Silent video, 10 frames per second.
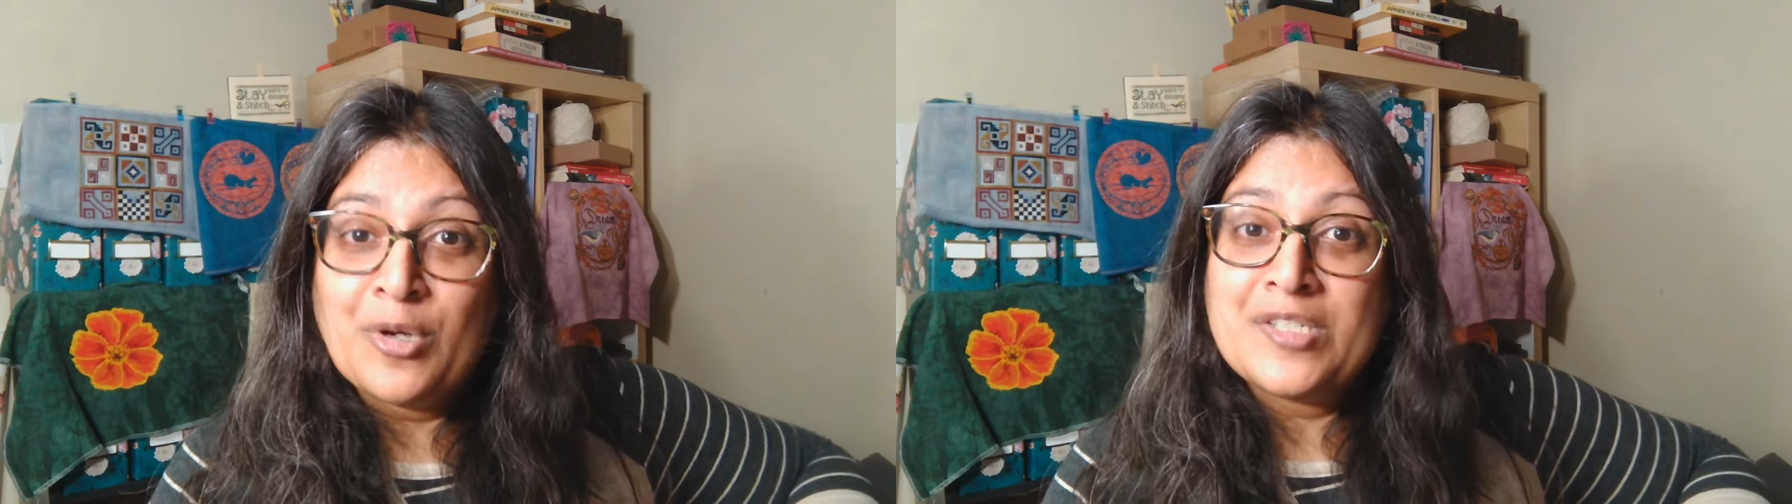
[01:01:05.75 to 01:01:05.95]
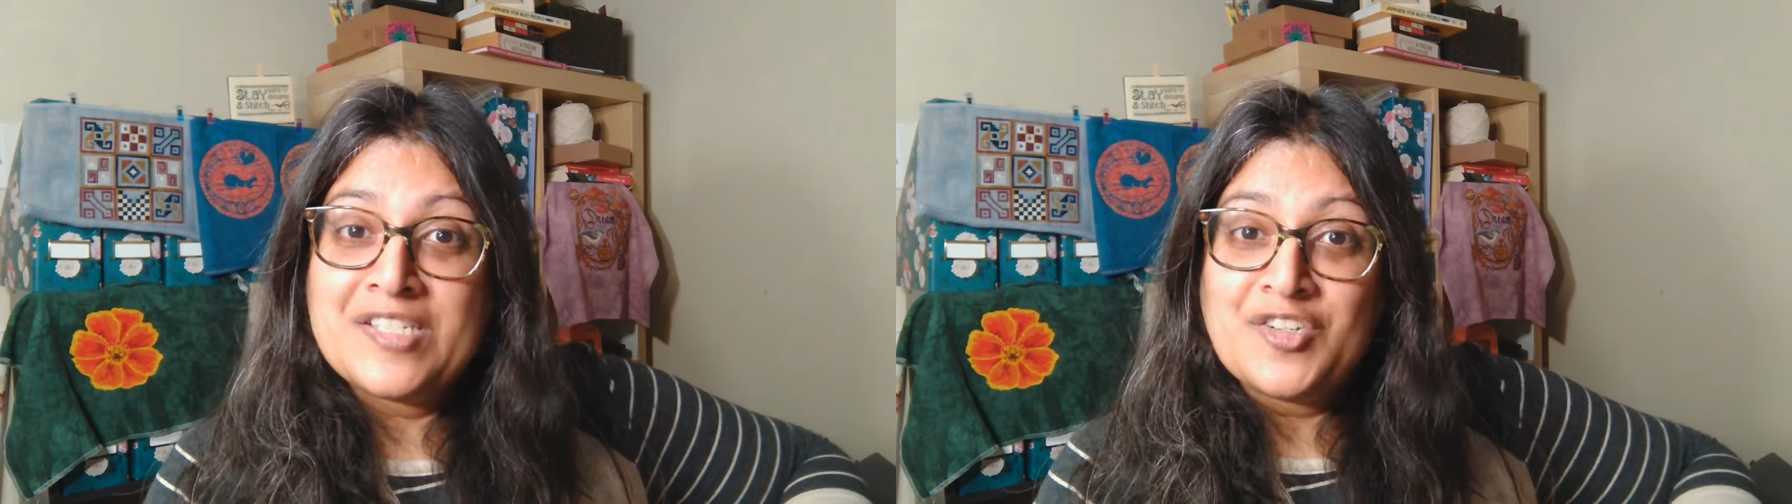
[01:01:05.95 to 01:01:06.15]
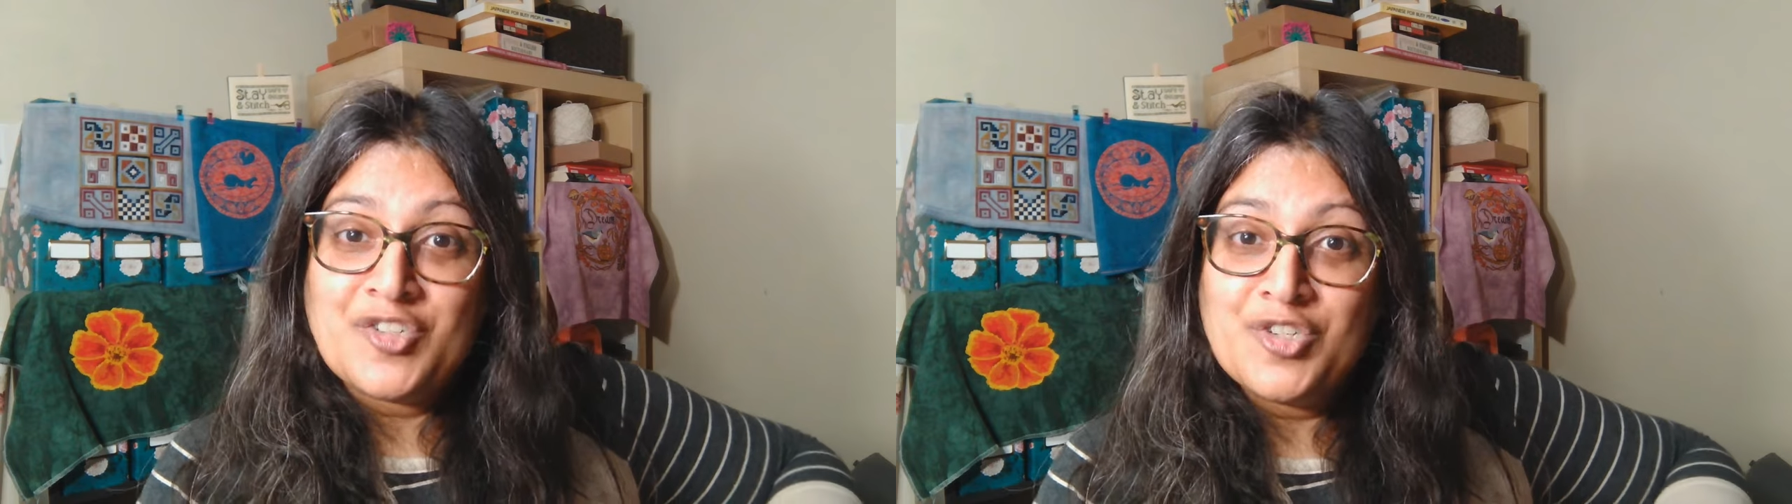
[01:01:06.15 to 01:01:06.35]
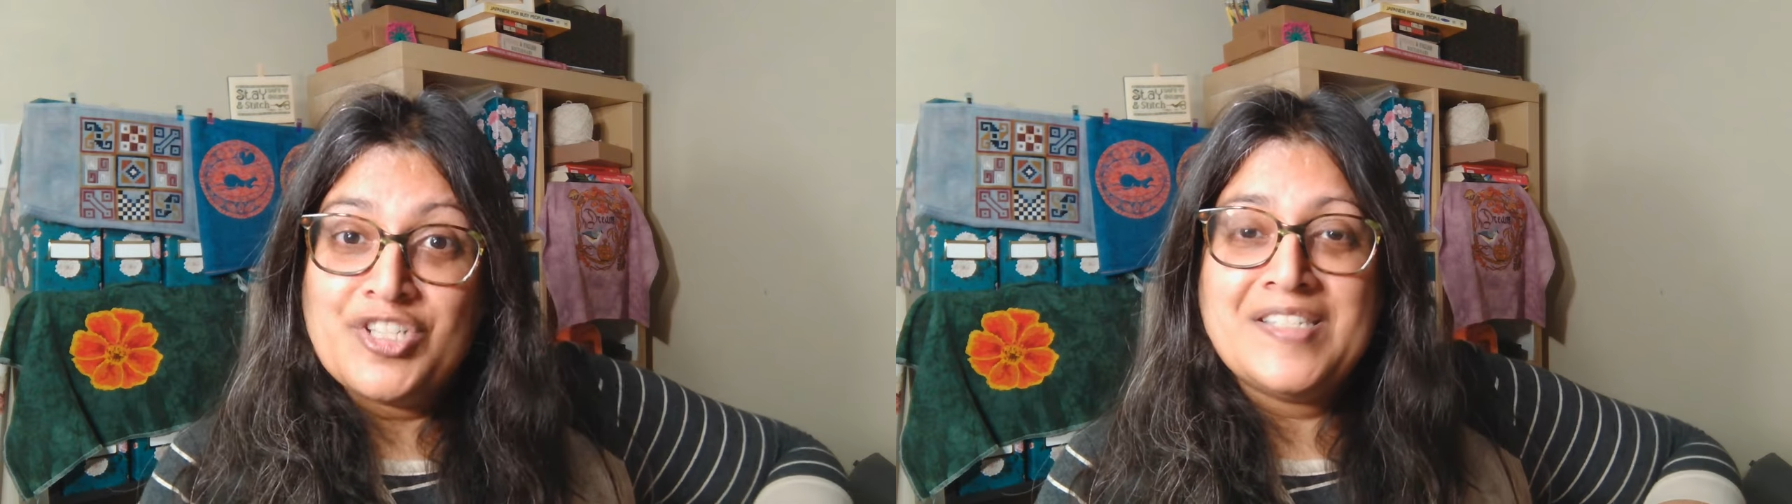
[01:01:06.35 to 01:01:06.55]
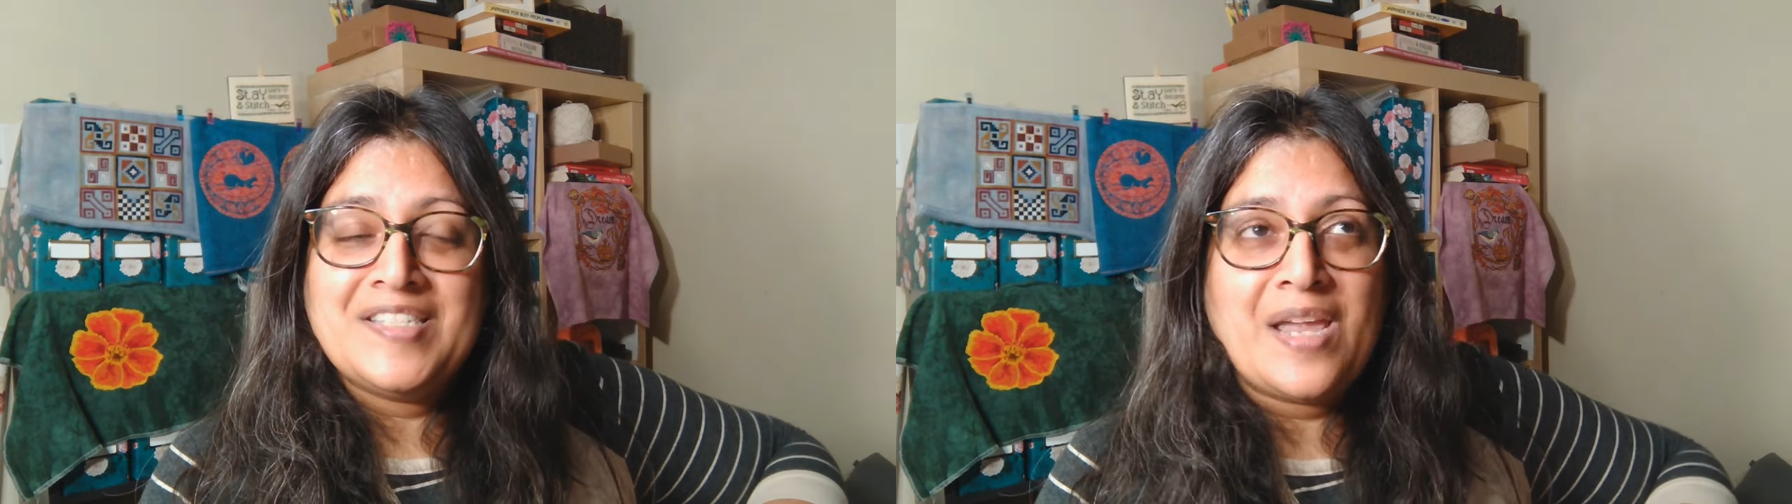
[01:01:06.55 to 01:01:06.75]
She's
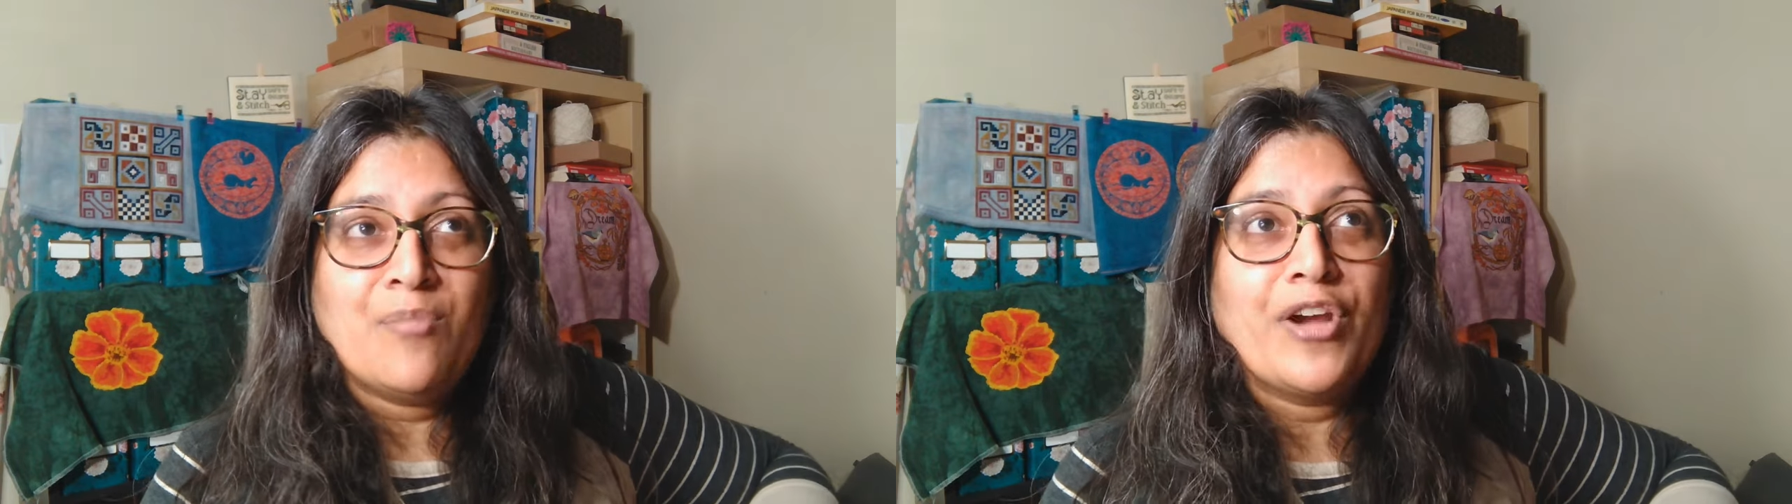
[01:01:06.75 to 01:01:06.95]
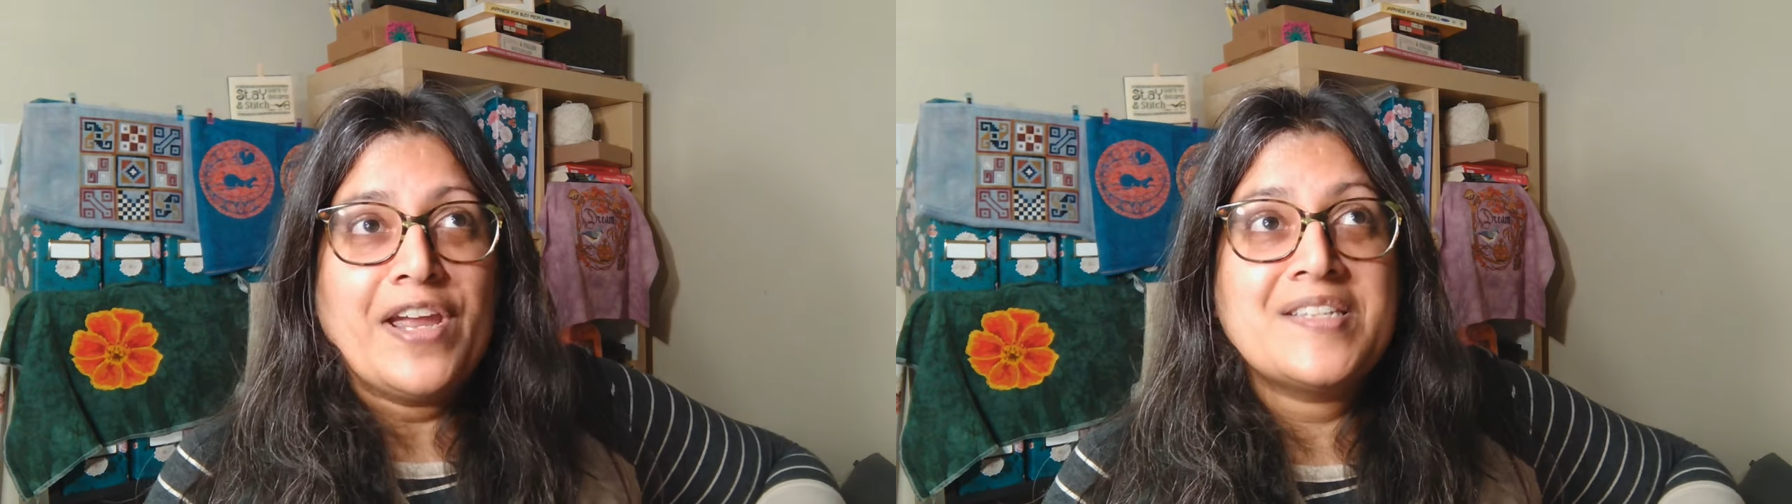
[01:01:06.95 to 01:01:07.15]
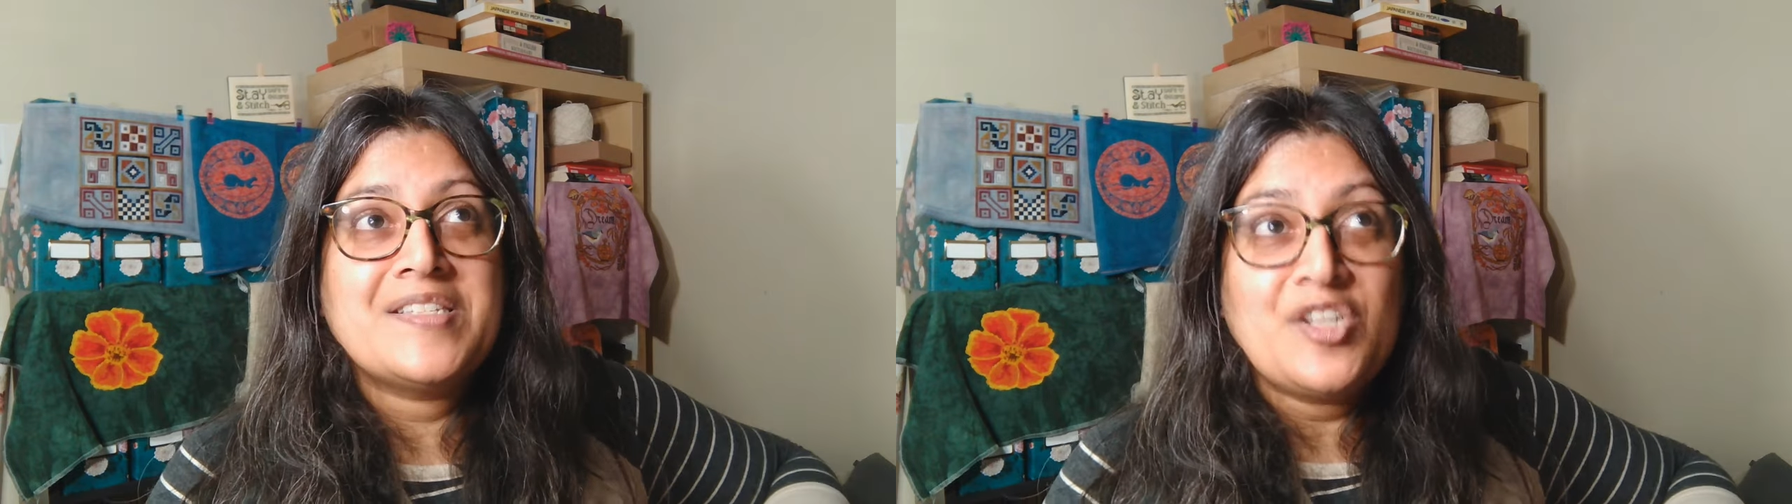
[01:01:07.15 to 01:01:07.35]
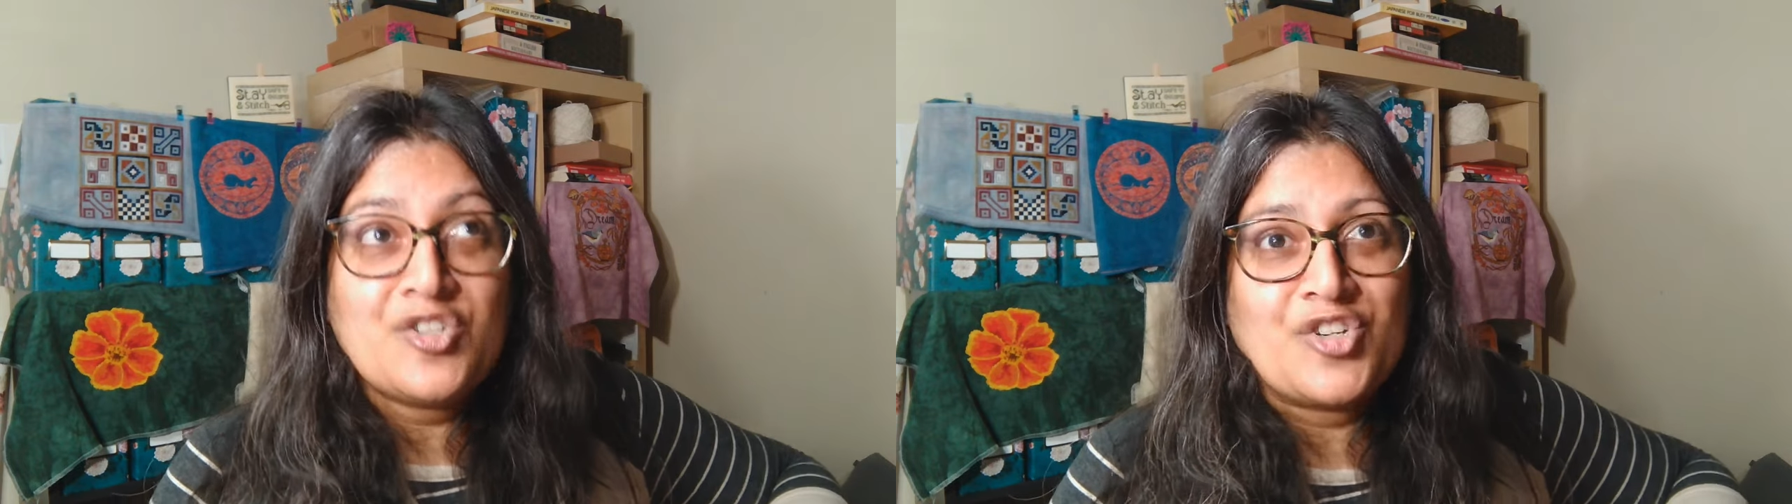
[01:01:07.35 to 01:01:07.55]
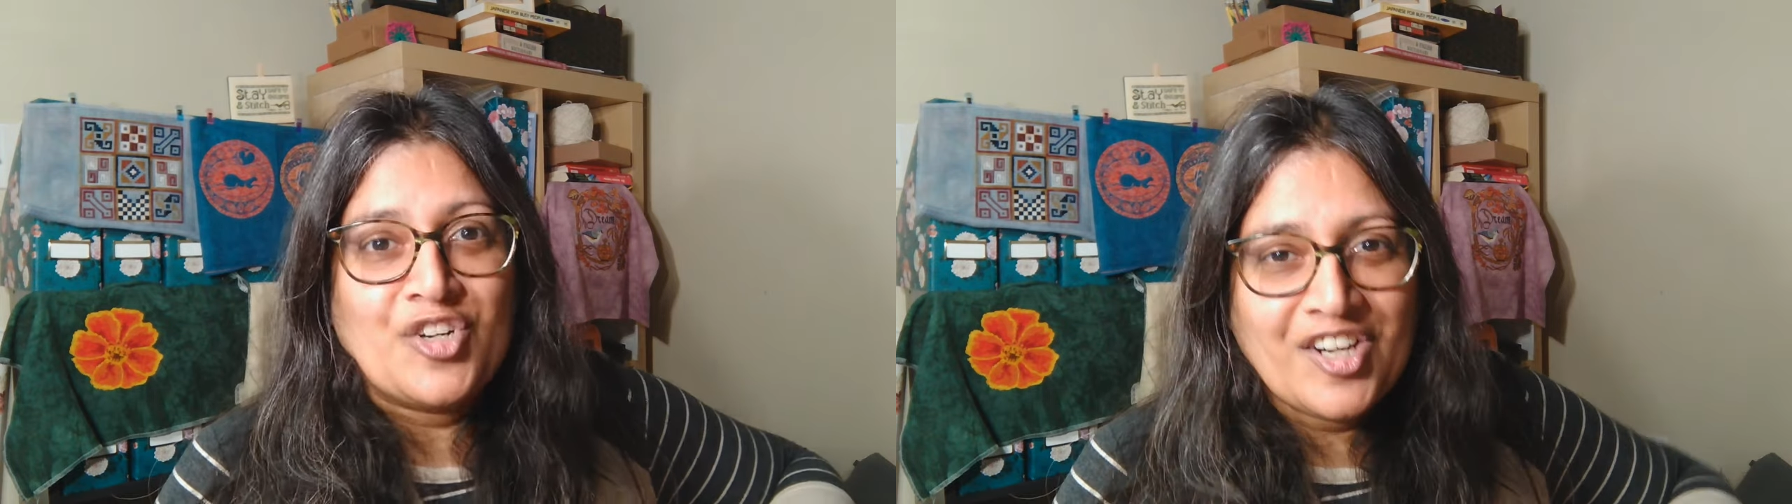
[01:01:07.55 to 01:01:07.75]
Daybreak Stitcher,
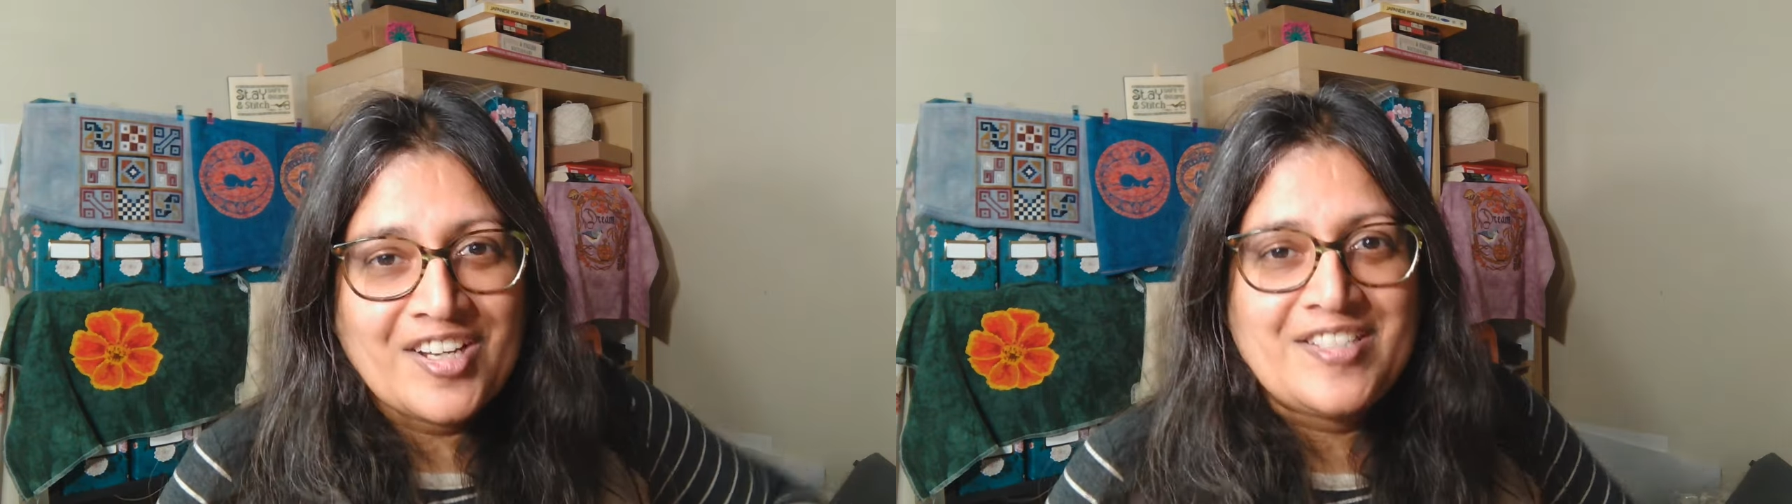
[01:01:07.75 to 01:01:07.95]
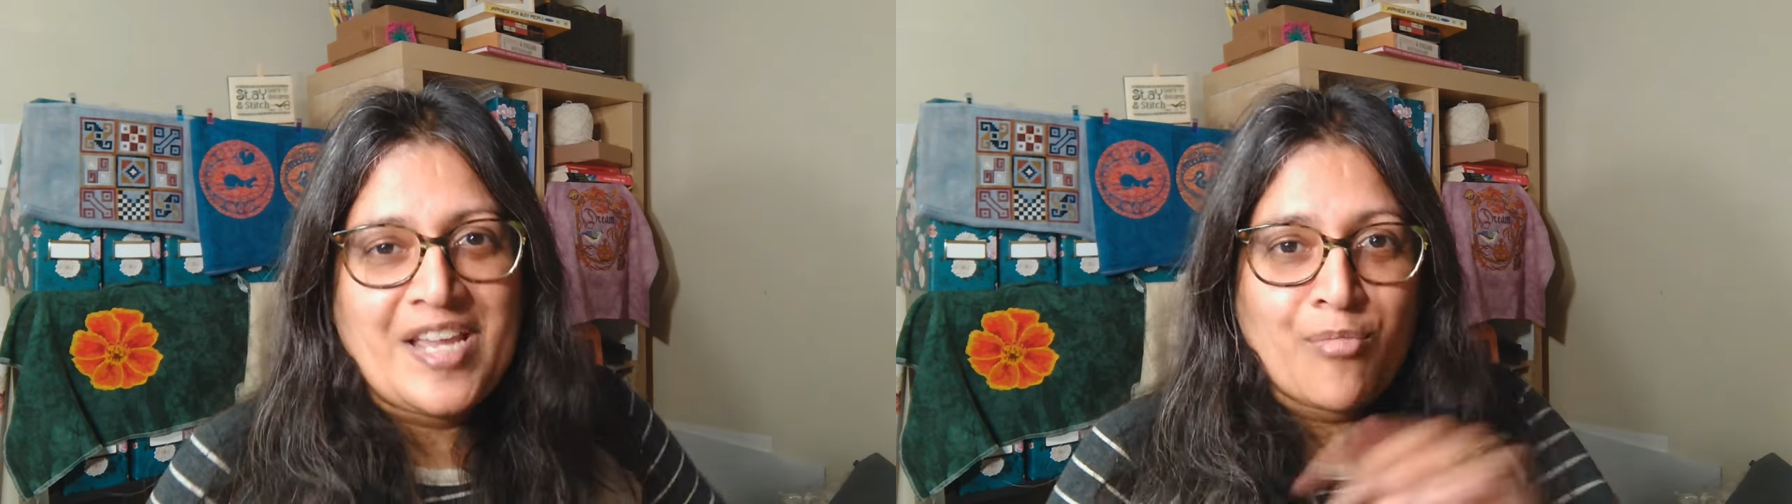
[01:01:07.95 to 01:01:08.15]
Daybreak